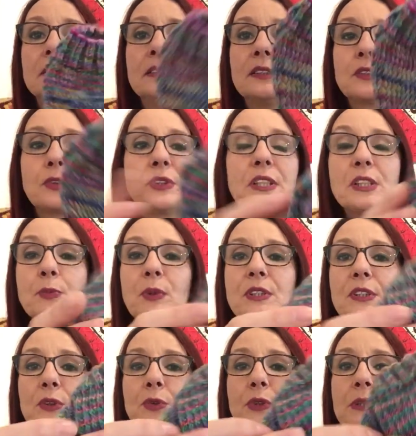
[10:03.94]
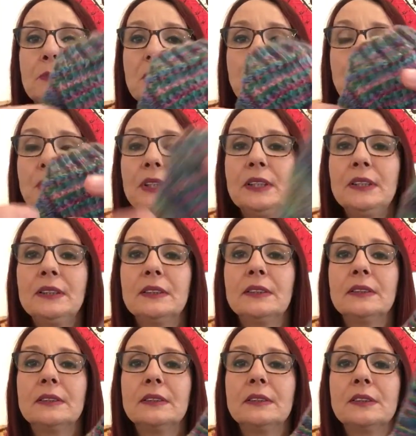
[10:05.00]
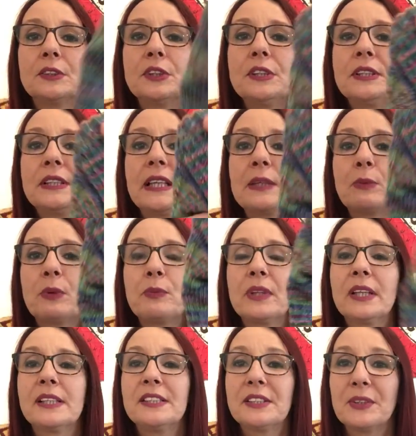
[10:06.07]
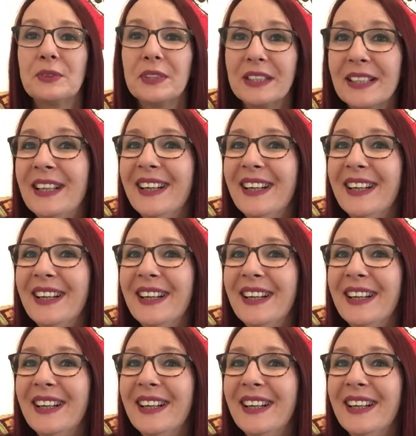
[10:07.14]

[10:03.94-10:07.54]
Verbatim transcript: So these ones are going to my daughter. She can get the one with the line down it.